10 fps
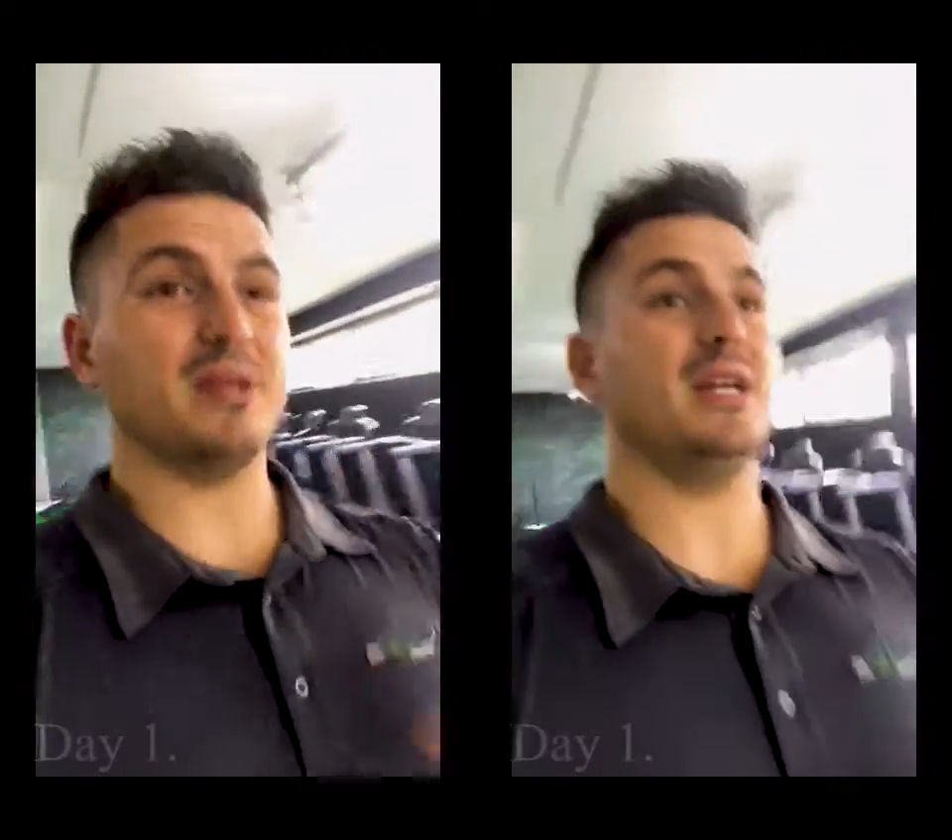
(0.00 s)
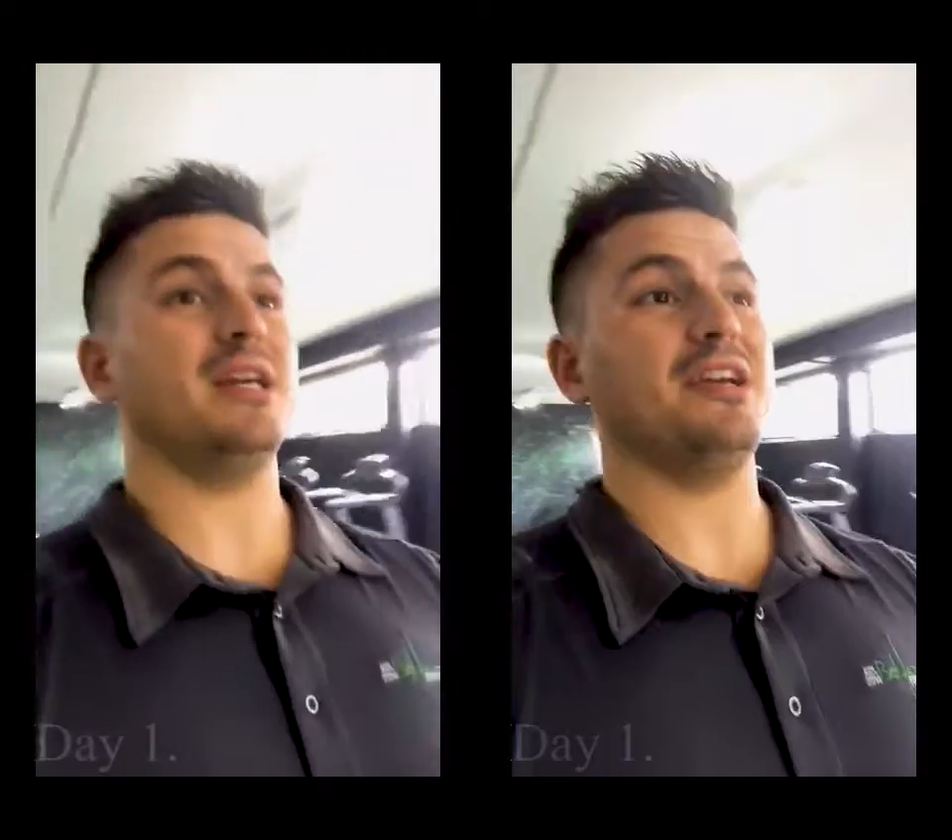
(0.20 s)

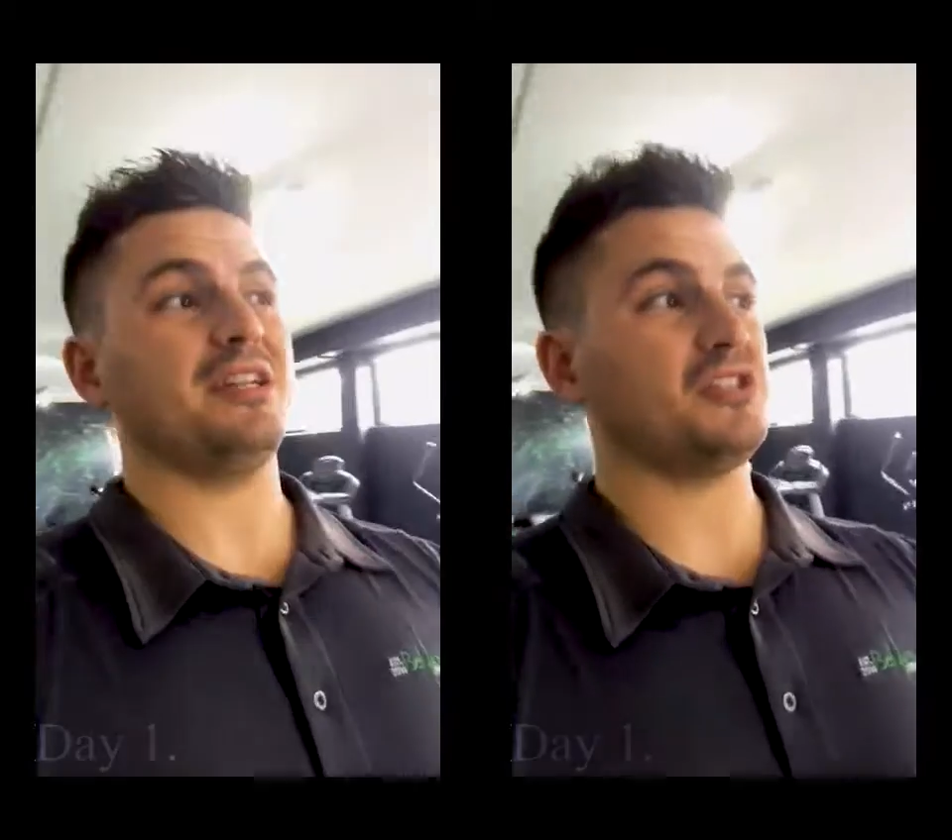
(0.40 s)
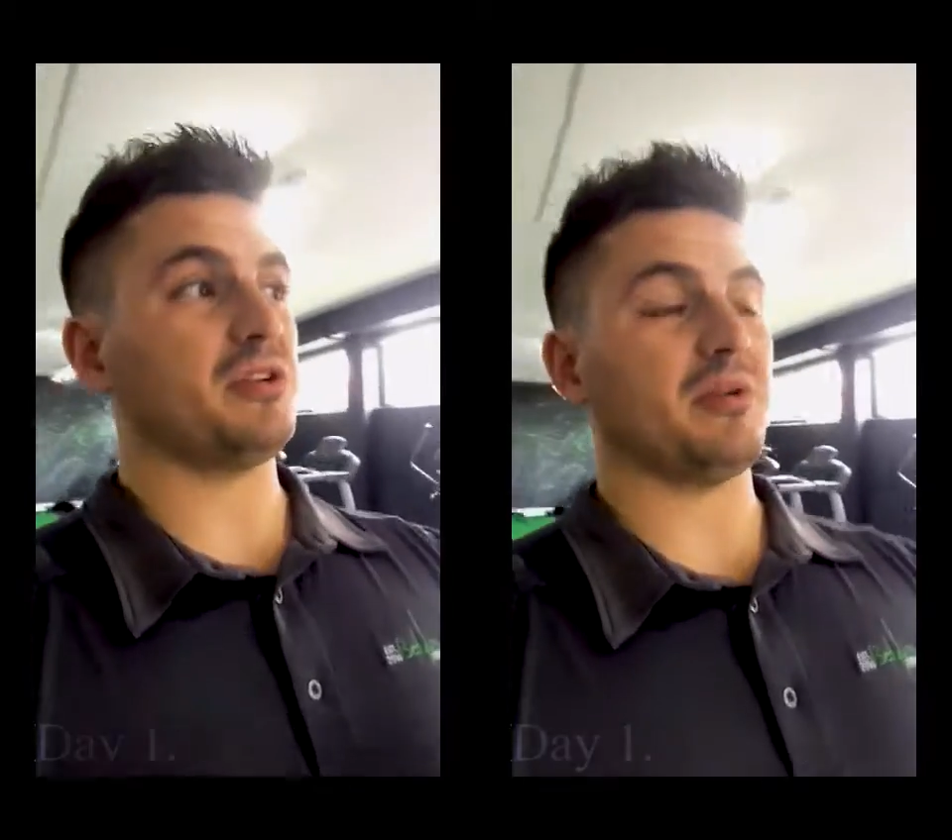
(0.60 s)
in here
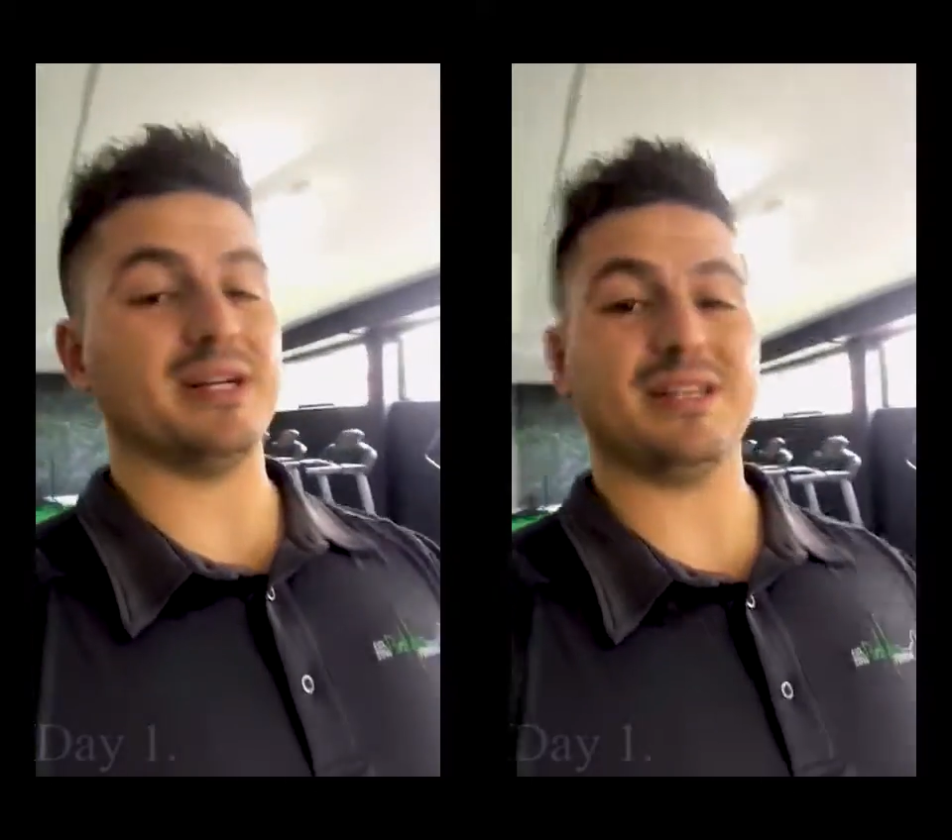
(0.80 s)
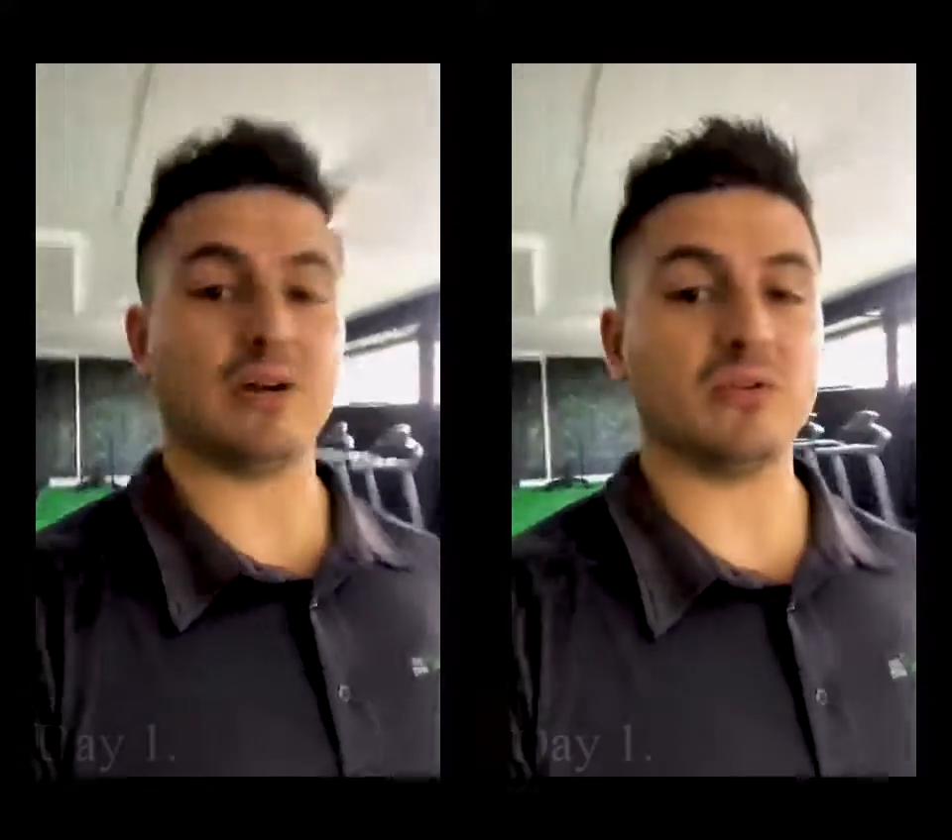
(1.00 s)
and straight
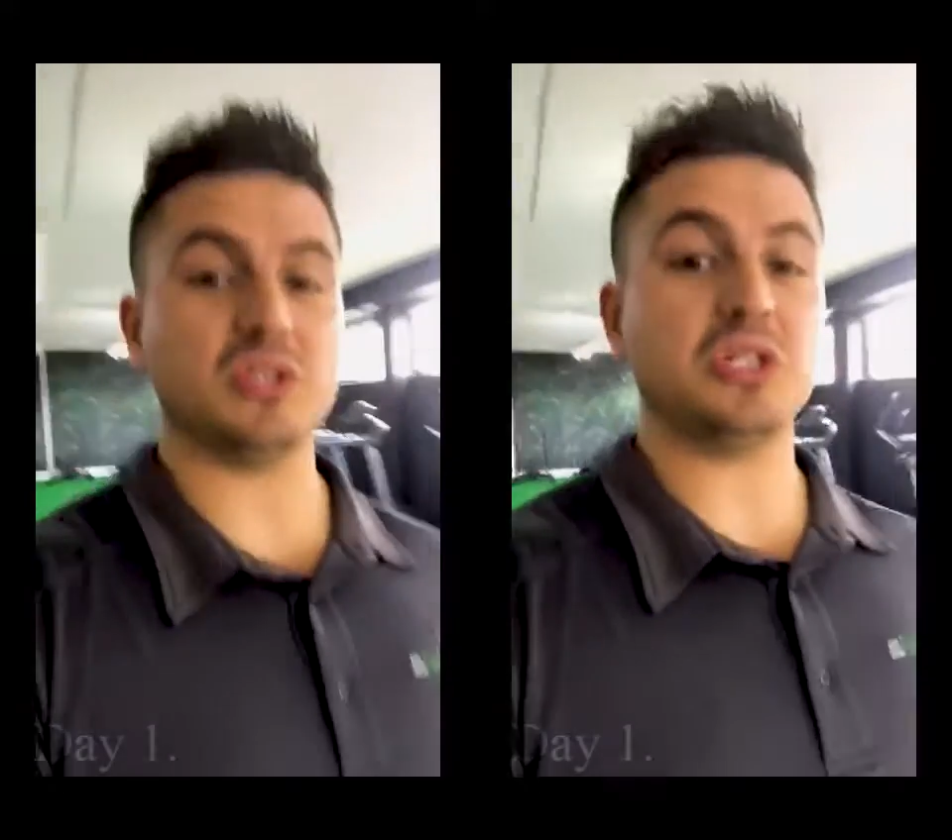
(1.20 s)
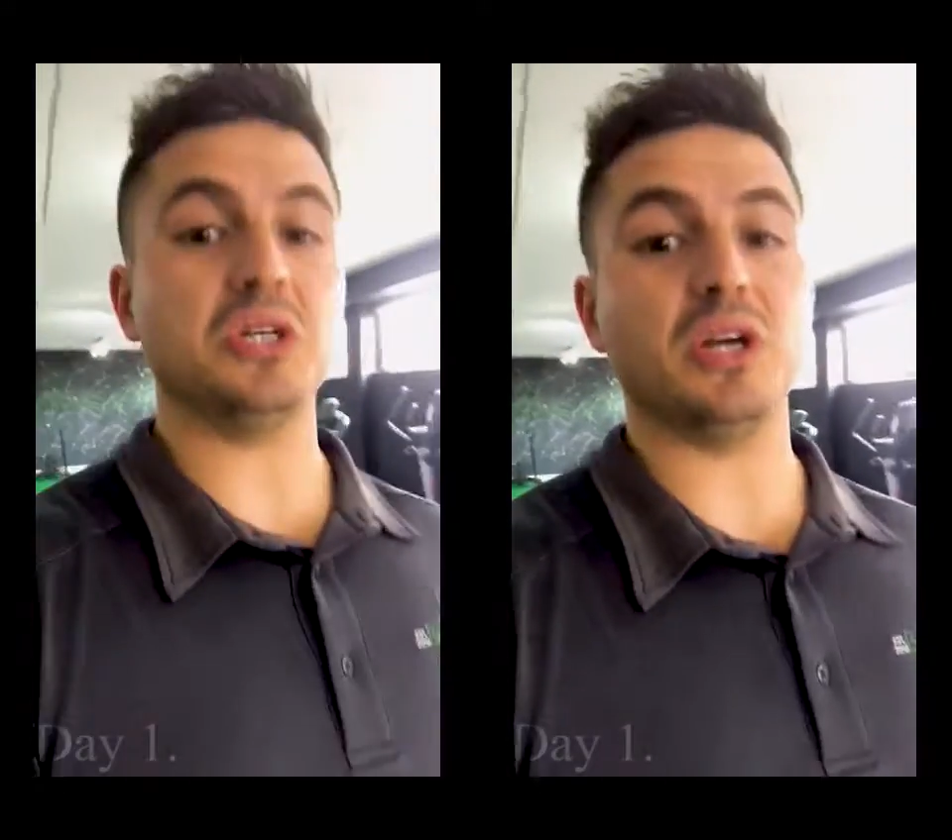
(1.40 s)
away tackle the
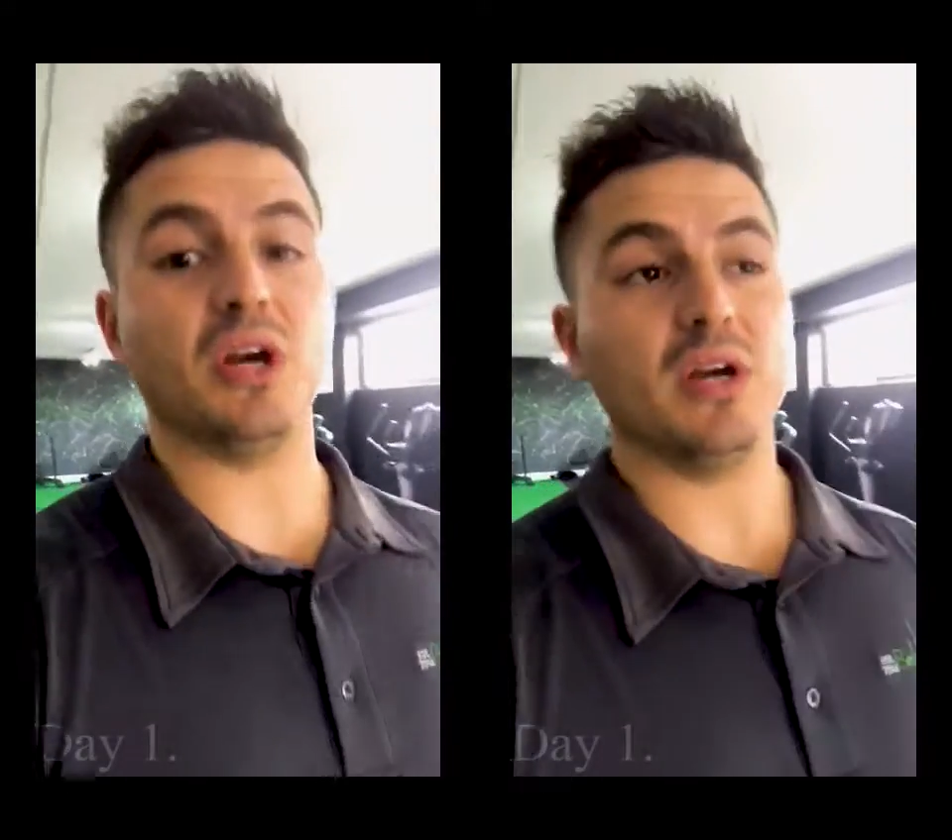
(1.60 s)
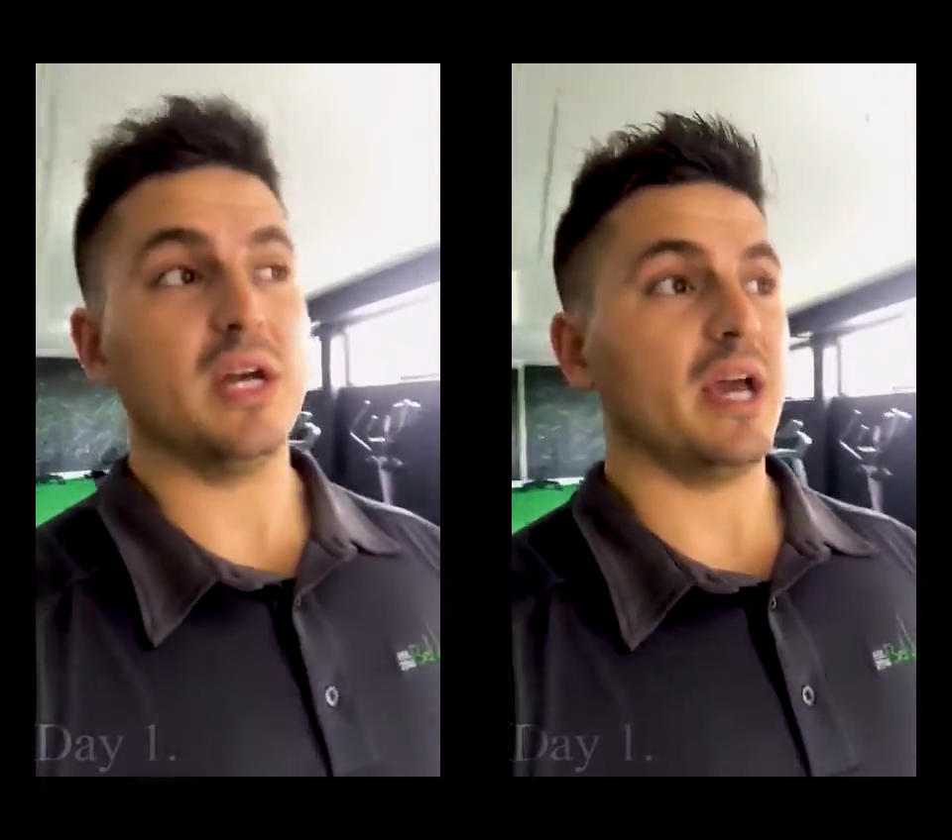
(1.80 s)
studio,